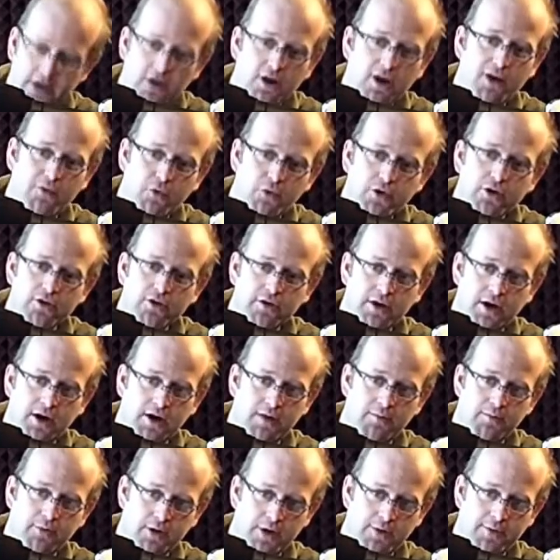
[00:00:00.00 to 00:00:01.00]
Clean it off when you're
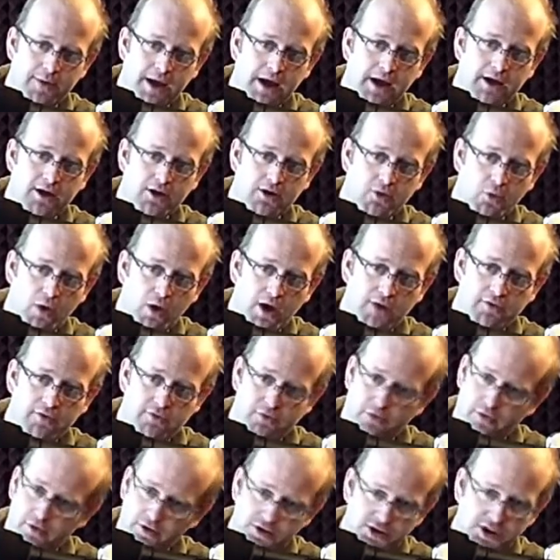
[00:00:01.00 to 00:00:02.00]
done, put it back in your
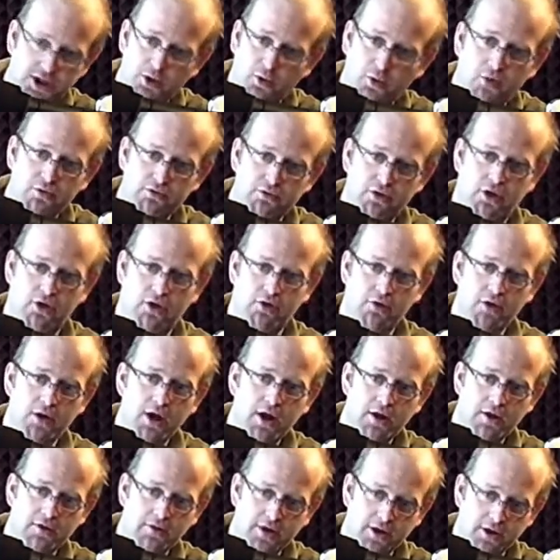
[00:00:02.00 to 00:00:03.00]
wife's drawer, and she won't
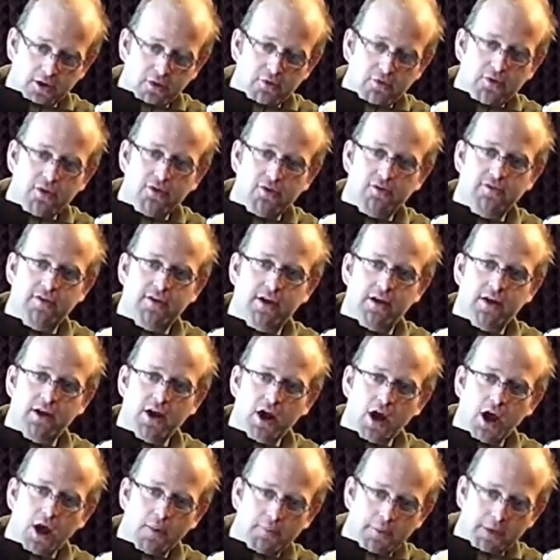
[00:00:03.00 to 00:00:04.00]
know that you've used
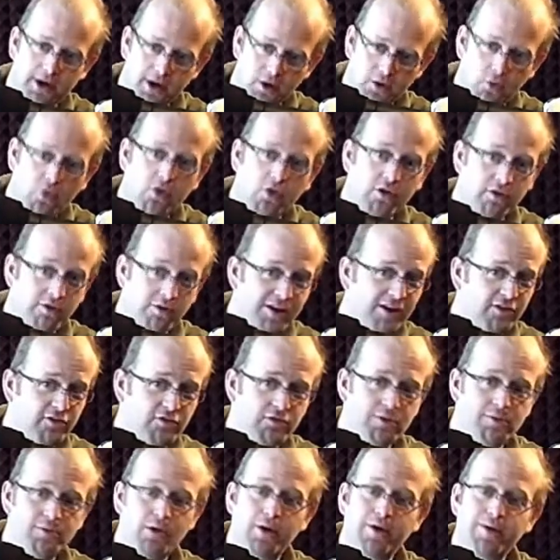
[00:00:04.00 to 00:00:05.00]
it. But it works
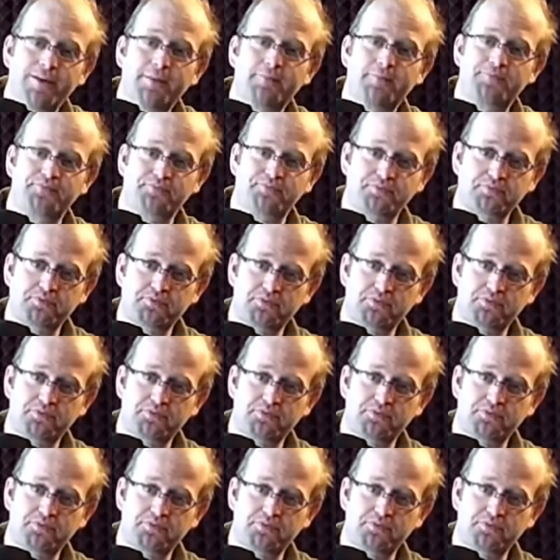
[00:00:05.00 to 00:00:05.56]
extremely you well. You always